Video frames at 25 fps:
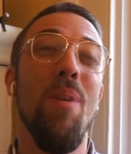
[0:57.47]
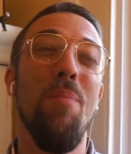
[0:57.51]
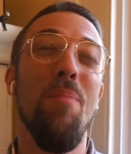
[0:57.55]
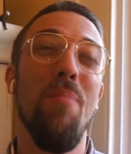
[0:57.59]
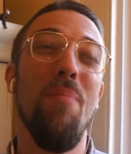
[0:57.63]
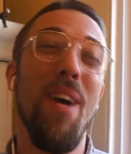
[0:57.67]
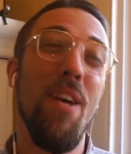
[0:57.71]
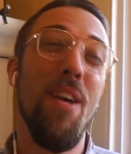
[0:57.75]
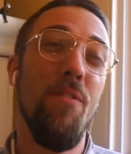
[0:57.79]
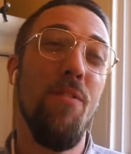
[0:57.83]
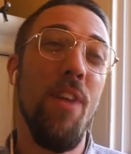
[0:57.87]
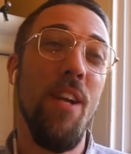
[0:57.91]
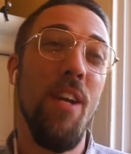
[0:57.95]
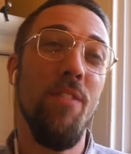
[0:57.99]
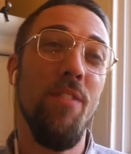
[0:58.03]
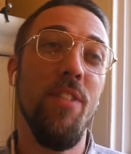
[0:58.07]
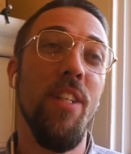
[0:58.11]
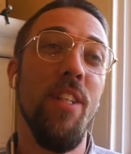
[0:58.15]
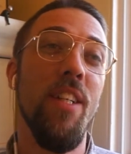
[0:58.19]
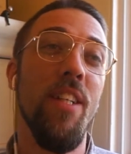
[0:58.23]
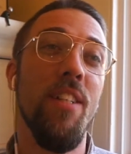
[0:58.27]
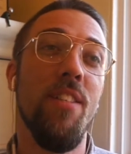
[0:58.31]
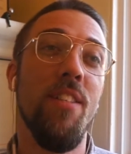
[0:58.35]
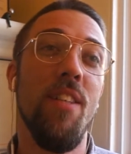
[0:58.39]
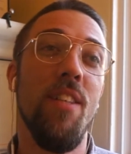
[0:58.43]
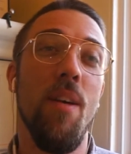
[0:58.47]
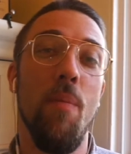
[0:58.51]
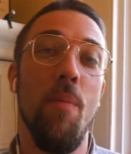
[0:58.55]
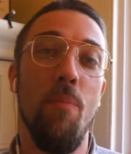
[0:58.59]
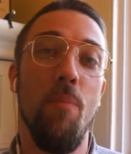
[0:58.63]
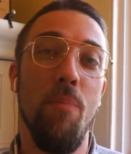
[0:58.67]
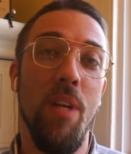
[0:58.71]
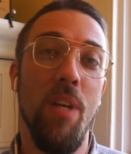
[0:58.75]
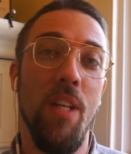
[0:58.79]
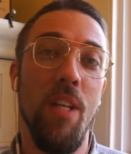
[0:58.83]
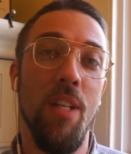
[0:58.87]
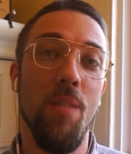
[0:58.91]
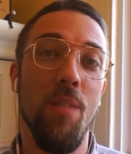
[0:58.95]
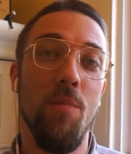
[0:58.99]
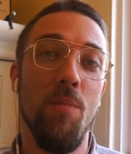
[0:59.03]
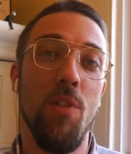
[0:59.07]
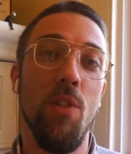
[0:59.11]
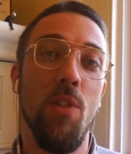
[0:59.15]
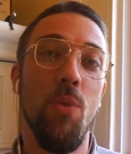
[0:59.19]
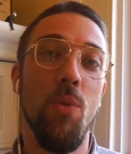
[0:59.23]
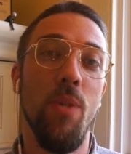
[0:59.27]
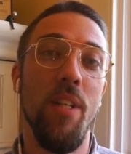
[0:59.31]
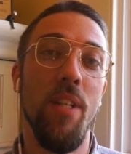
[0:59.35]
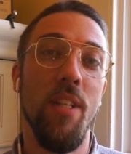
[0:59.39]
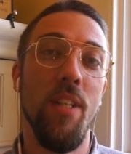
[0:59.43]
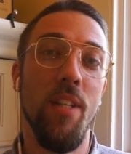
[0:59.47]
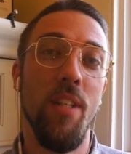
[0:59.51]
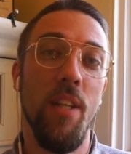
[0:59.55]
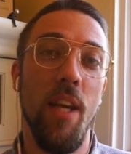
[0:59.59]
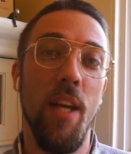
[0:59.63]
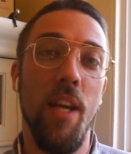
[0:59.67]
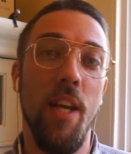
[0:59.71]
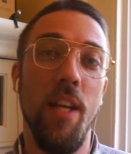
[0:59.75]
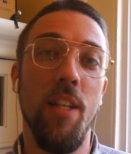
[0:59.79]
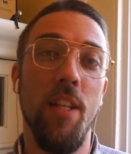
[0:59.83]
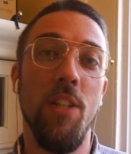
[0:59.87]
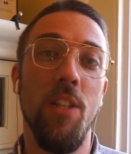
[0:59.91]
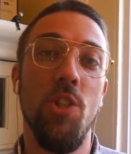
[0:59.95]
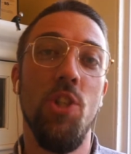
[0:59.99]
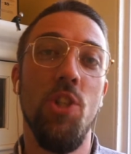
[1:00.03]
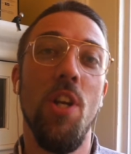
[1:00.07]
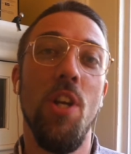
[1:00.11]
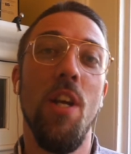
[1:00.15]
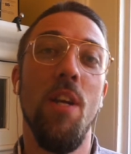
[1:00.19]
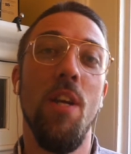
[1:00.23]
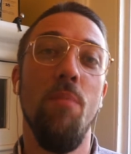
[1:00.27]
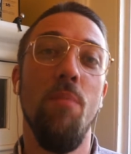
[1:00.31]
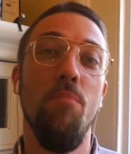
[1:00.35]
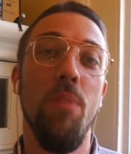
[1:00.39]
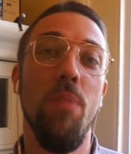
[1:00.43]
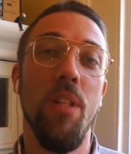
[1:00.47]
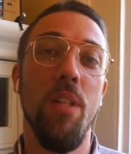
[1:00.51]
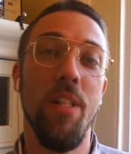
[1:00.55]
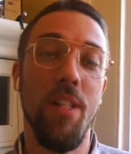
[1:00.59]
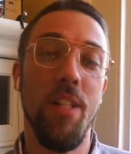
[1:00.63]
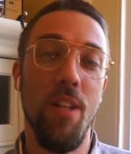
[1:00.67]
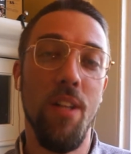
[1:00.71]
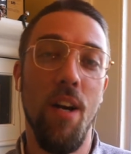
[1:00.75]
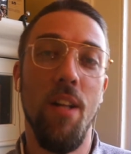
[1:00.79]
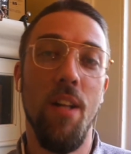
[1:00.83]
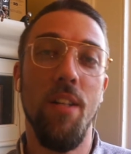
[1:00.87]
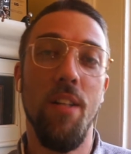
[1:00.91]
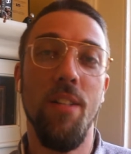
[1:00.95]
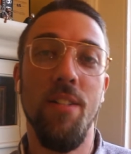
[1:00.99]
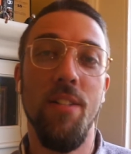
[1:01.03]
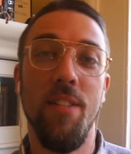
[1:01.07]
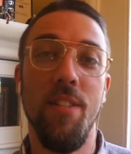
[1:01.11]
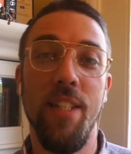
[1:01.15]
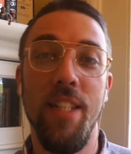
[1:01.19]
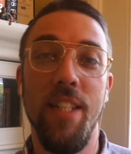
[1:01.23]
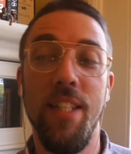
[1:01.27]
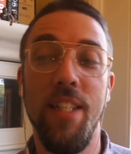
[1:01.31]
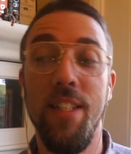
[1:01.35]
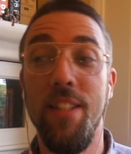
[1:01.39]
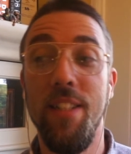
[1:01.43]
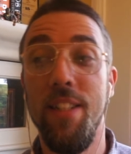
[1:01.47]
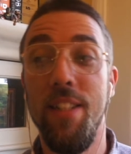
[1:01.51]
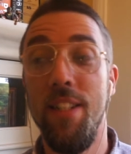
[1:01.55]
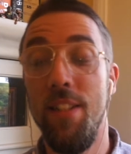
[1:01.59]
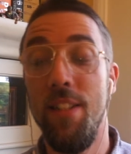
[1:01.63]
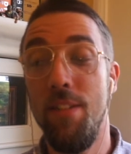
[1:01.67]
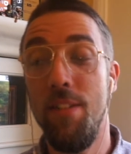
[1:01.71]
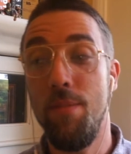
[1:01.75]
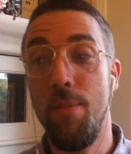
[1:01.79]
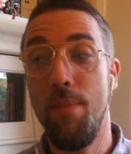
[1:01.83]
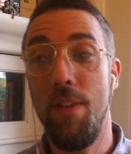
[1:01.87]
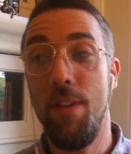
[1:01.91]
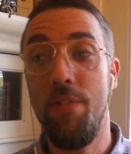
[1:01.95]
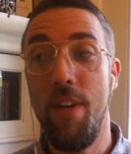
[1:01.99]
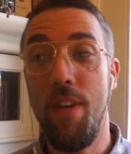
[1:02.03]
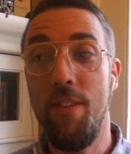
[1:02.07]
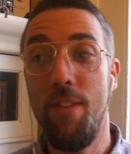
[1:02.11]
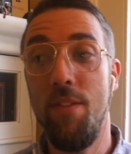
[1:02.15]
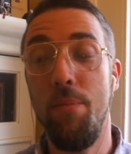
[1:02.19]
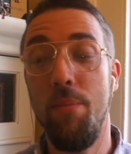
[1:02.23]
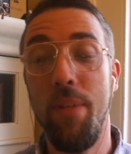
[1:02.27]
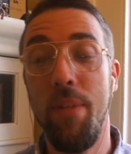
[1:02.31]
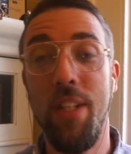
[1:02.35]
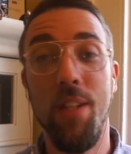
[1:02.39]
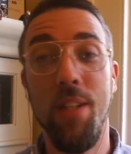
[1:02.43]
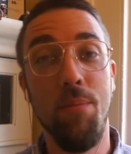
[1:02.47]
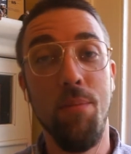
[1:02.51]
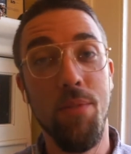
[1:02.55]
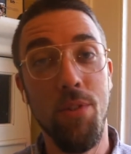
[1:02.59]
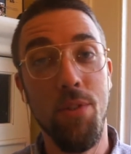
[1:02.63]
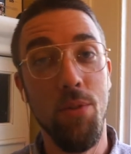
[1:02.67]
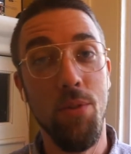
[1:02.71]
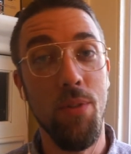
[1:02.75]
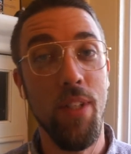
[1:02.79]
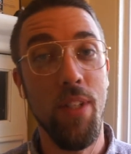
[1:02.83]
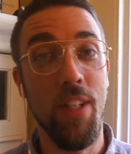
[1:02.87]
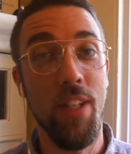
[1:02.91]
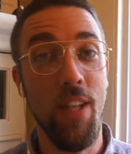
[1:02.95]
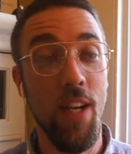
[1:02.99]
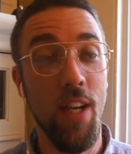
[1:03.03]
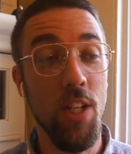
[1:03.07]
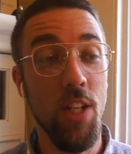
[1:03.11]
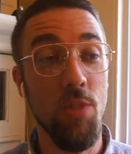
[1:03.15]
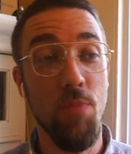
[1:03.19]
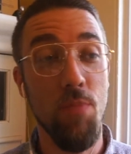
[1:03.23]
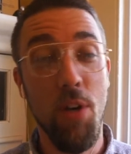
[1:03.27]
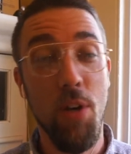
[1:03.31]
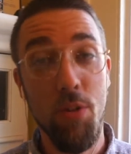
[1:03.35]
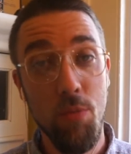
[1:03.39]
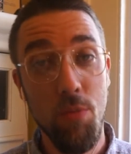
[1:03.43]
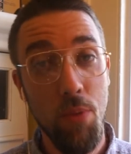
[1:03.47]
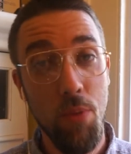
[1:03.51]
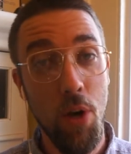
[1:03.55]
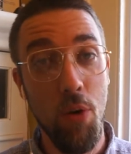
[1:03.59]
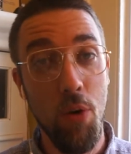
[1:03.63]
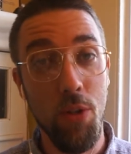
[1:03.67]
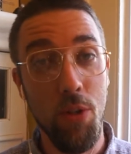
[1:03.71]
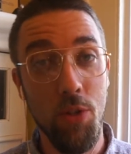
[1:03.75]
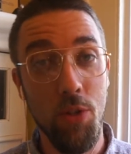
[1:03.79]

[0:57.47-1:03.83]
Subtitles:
But my favorite medium to engage Billy Collins in is my favorite medium to engage most